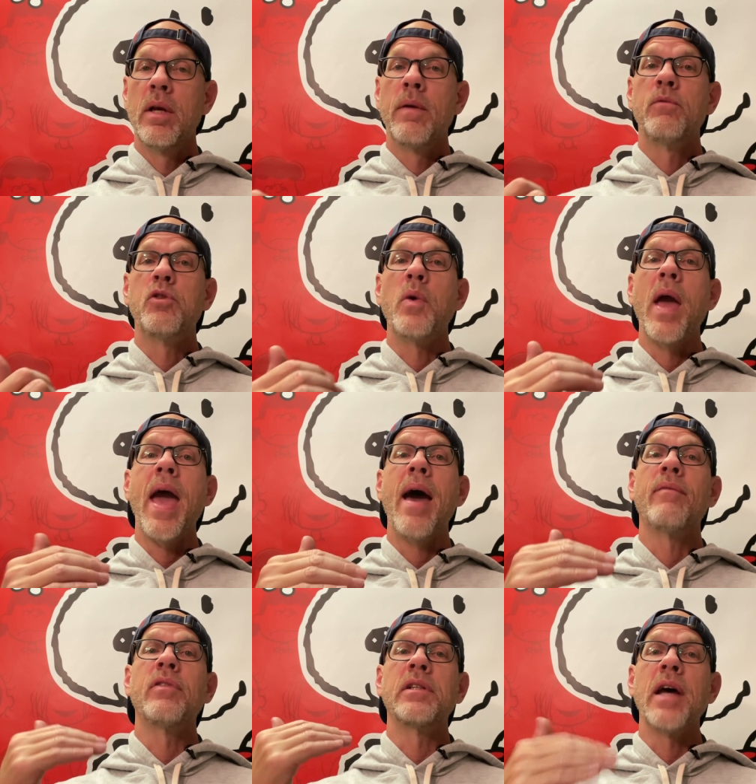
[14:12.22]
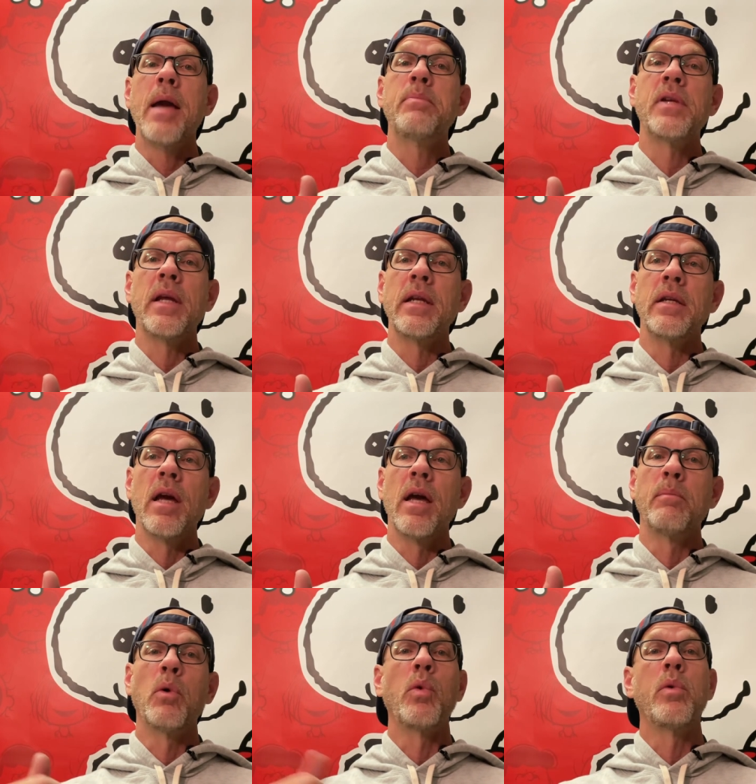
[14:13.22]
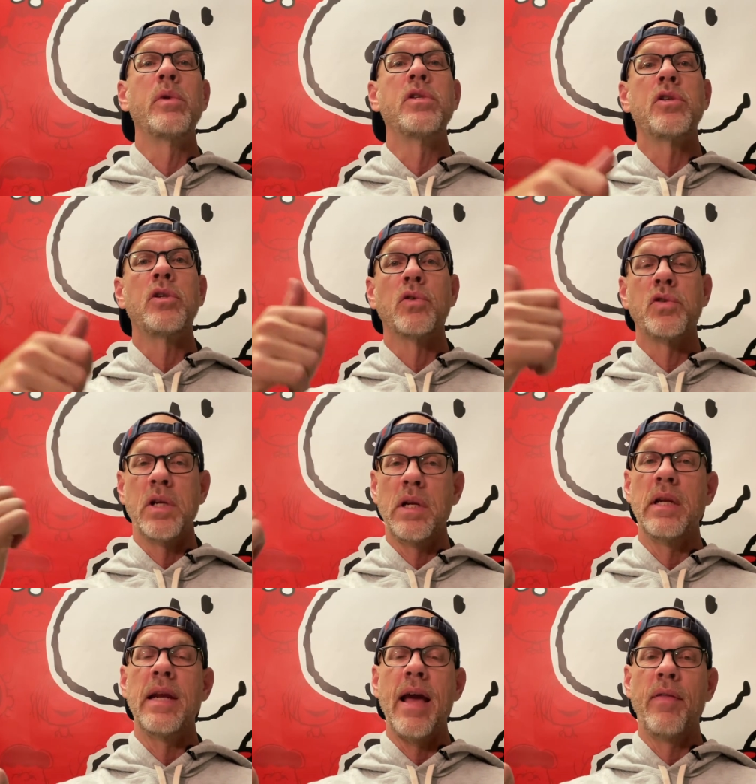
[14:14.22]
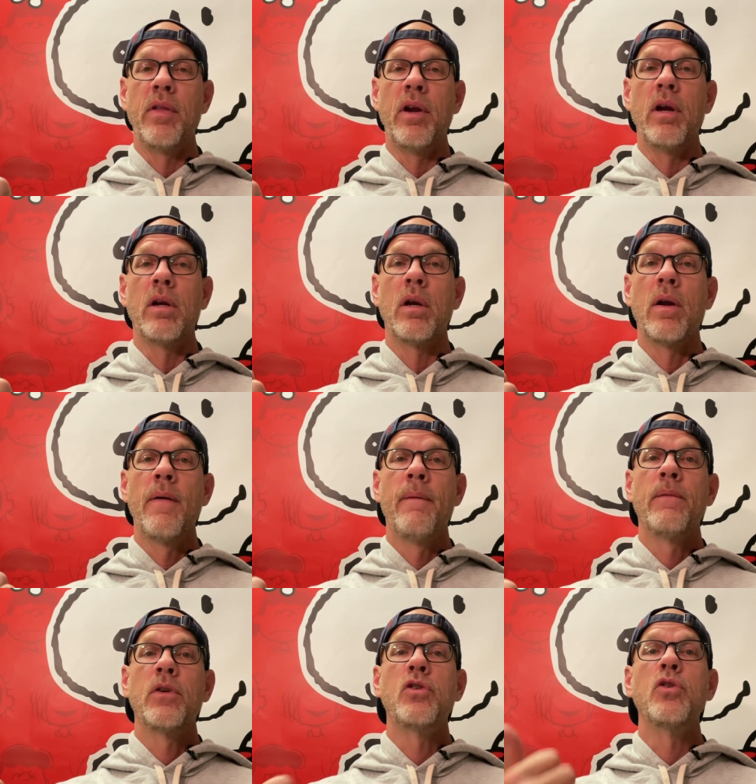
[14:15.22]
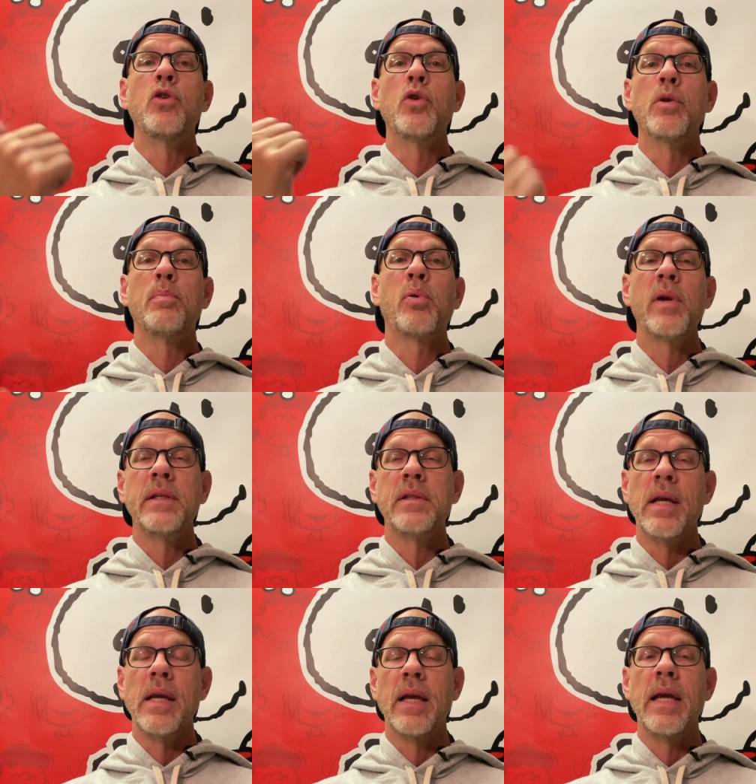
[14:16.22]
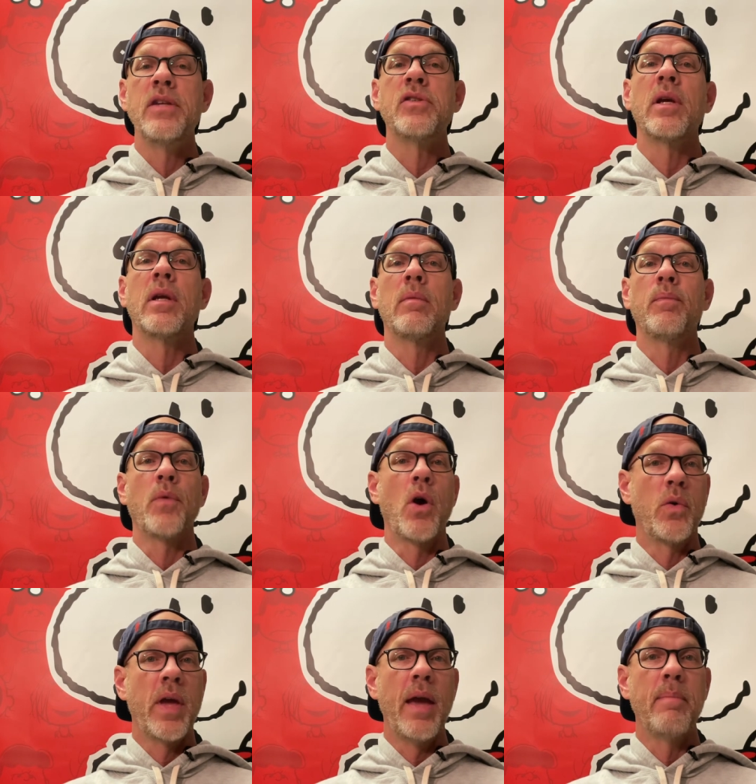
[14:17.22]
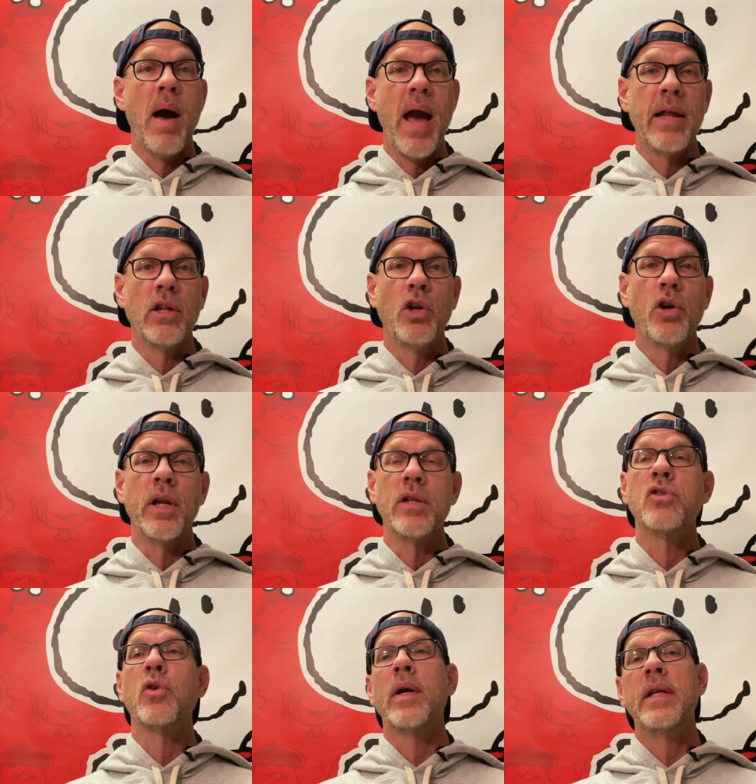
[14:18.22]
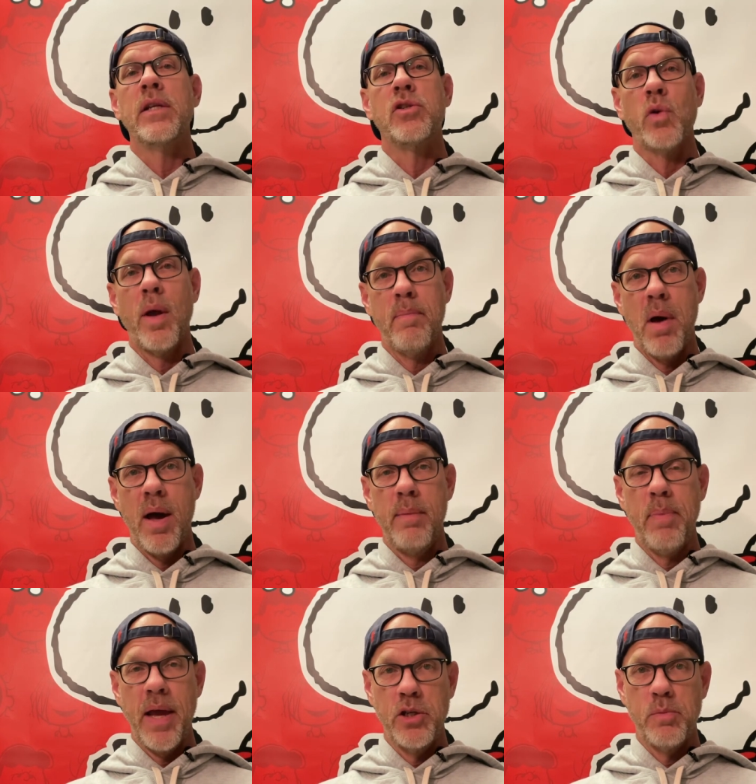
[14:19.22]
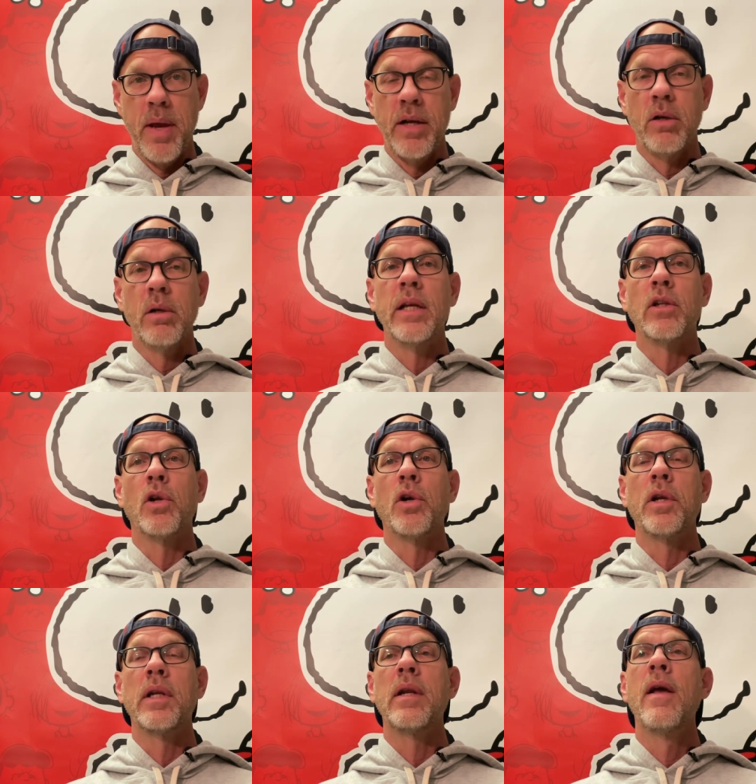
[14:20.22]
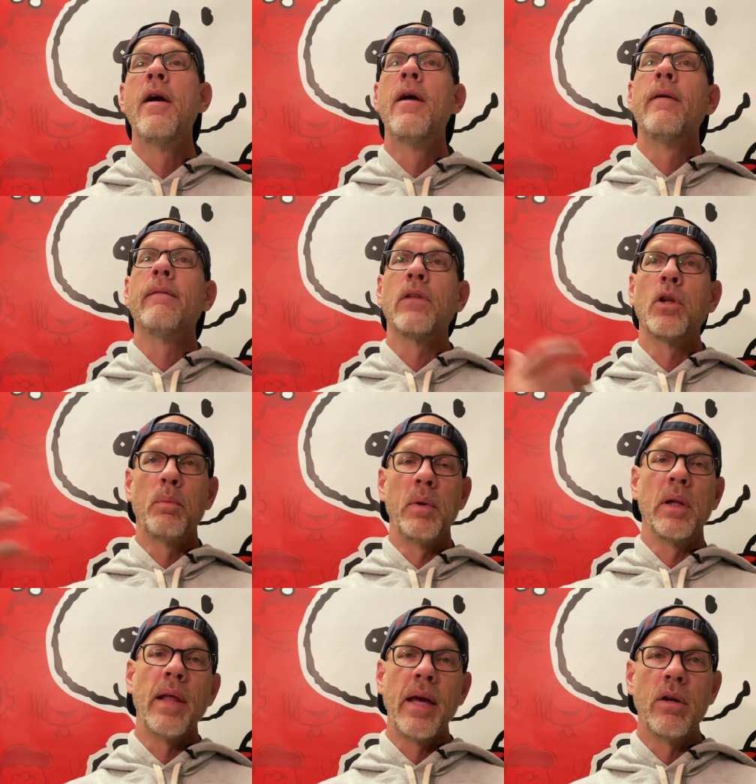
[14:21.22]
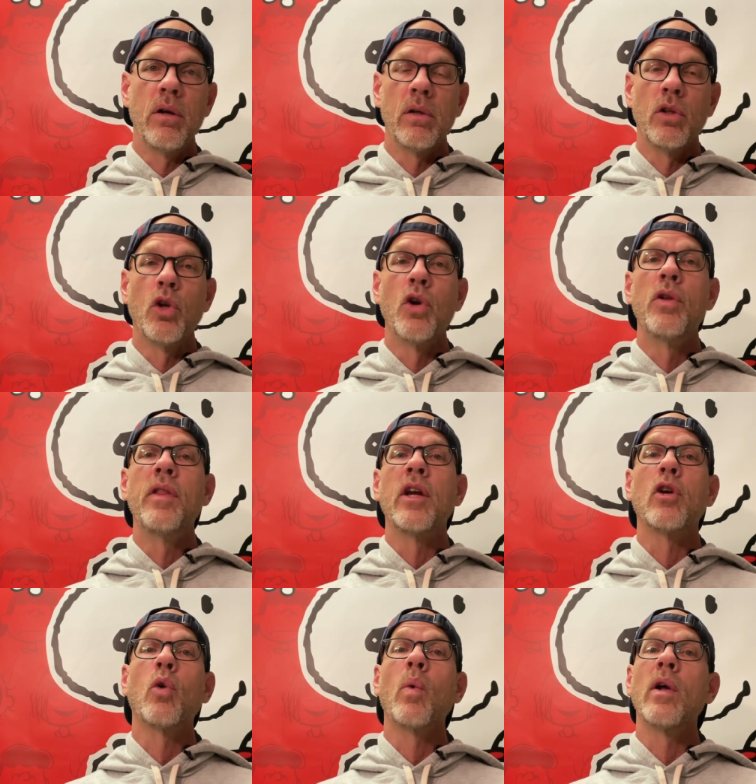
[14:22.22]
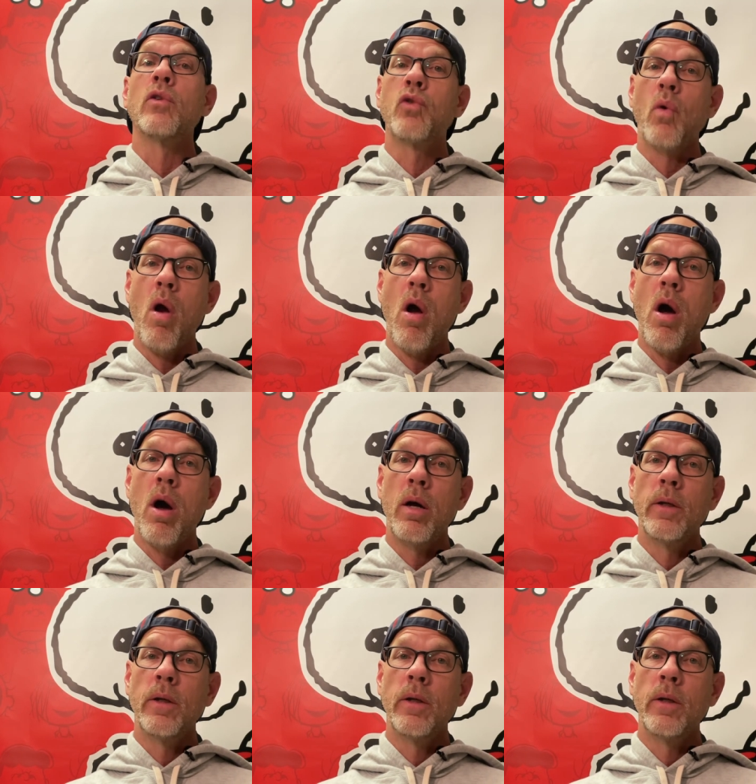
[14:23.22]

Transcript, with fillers: to have the typesetting done, but we would still send it down there to do the printing. He said, okay, buy it and learn it. So I did. So I bought PageMaker and learned it. A little bit later, learned that Corel Draw,